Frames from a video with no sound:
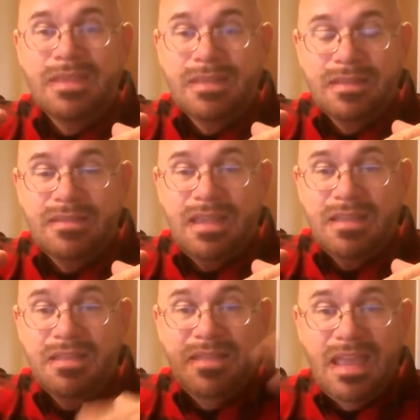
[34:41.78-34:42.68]
See,
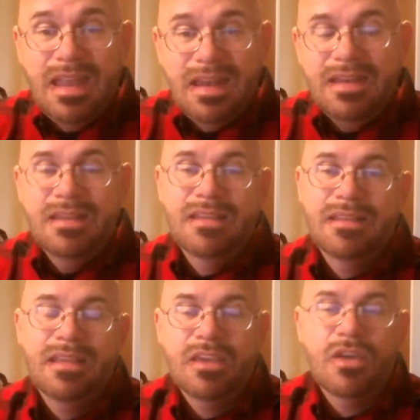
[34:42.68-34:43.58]
then
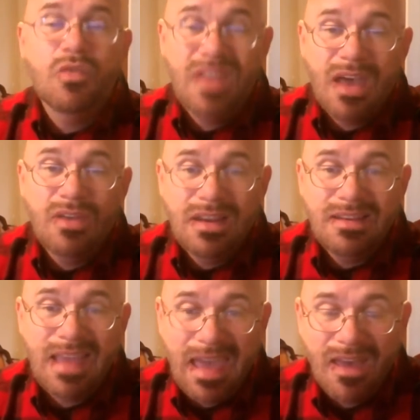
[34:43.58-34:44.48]
it goes down
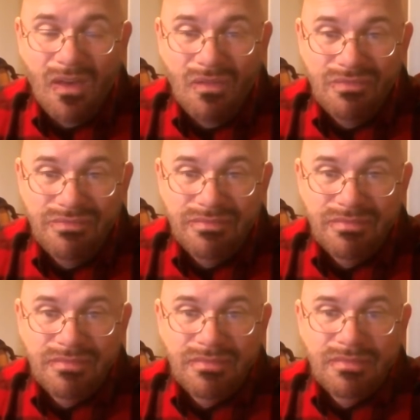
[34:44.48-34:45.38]
into hell.
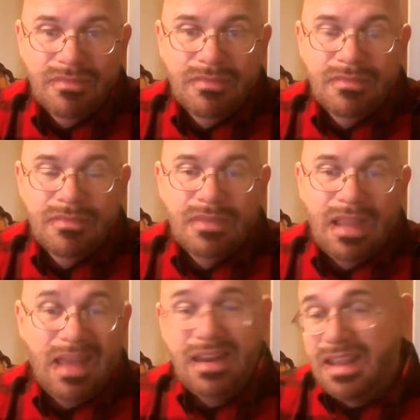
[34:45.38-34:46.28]

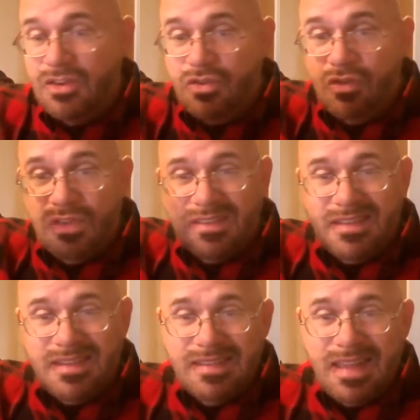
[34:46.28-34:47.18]
And it enters its
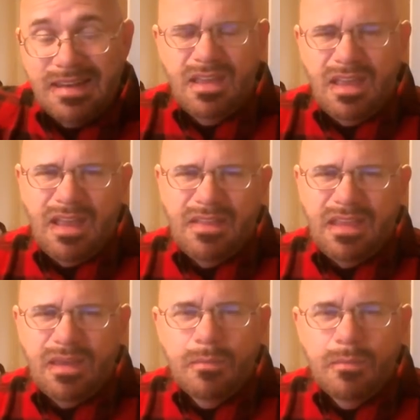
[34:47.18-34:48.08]
descent and
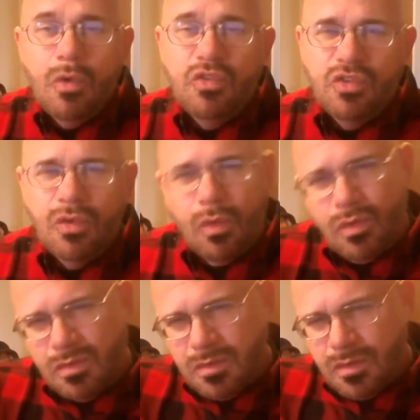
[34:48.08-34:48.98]
the emotional
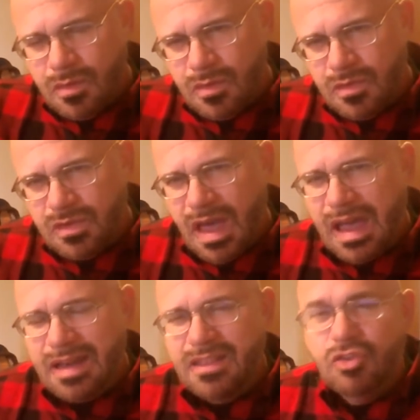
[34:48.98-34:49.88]

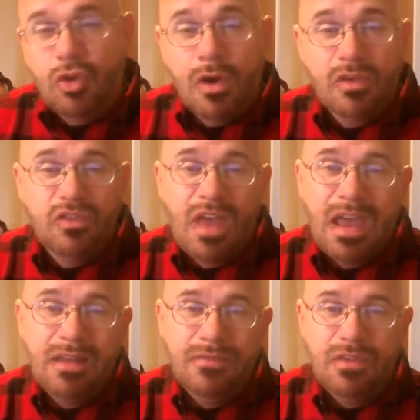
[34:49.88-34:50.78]
side, the dark side
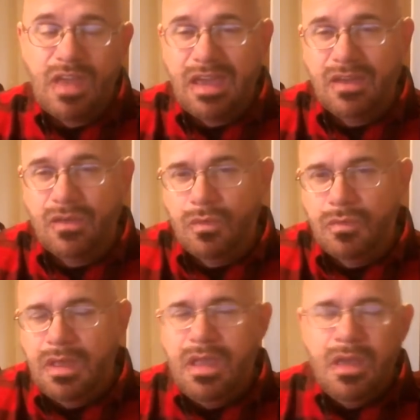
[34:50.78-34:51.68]
of the cycle.
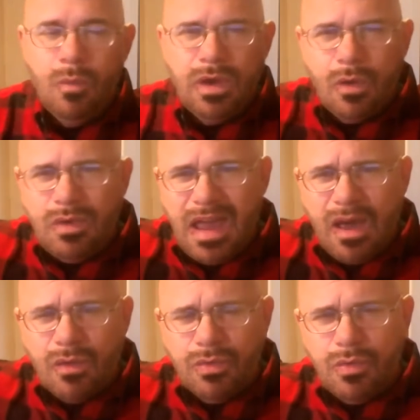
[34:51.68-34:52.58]
And we go
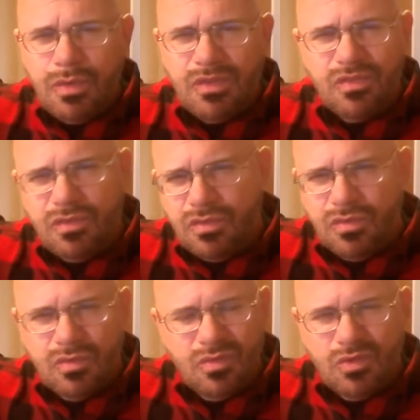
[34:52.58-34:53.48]
down through this
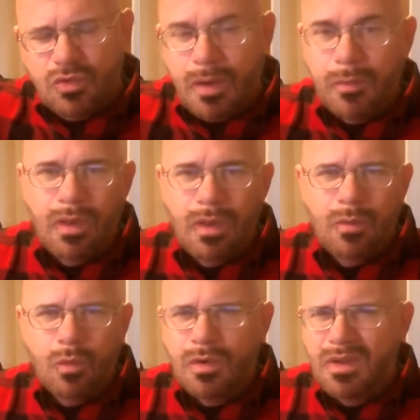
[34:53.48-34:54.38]
trouble, and
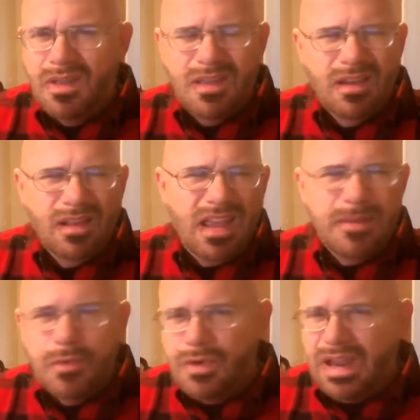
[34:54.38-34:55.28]
we're
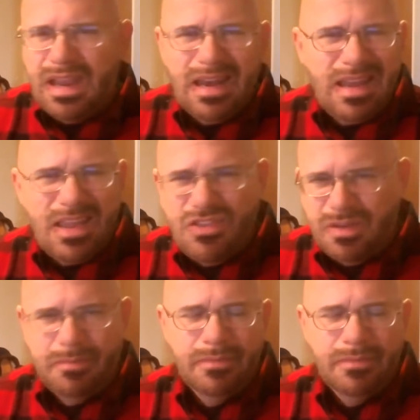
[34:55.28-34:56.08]
laboring in Egypt.